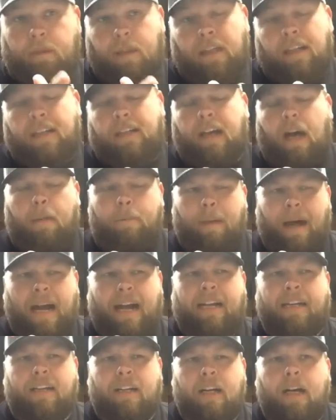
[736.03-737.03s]
not
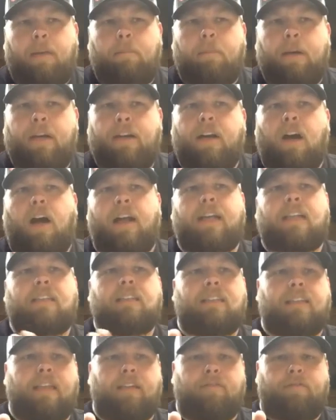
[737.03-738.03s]
bind up but not
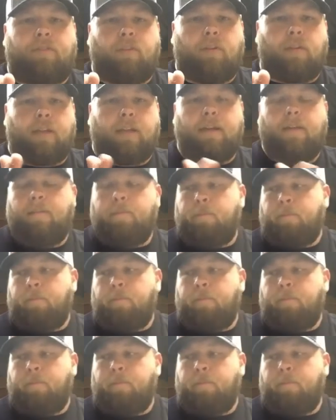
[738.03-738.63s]
extend fully.